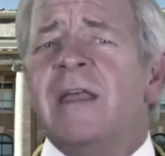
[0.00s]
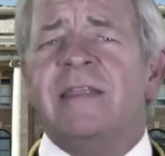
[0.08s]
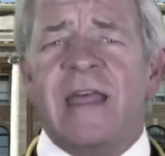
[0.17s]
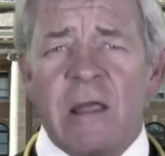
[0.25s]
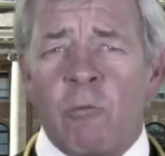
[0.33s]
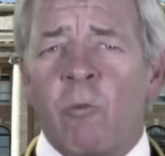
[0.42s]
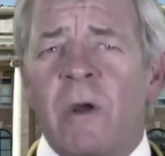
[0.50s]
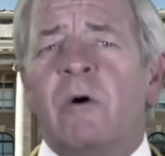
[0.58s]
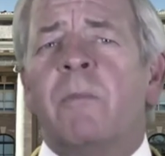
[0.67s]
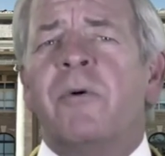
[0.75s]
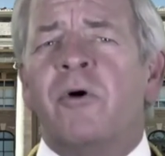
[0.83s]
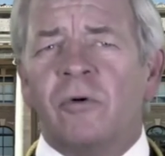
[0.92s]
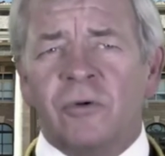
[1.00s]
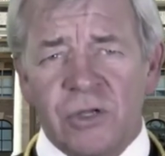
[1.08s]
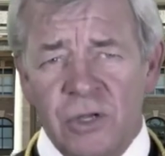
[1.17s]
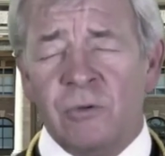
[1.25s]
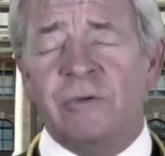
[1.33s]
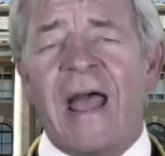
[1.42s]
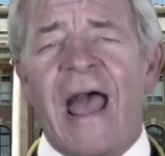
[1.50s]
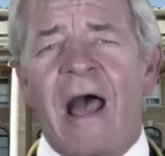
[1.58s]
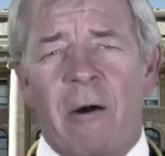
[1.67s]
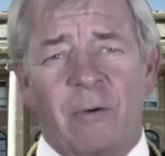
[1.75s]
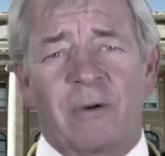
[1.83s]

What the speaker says: they will pull you down.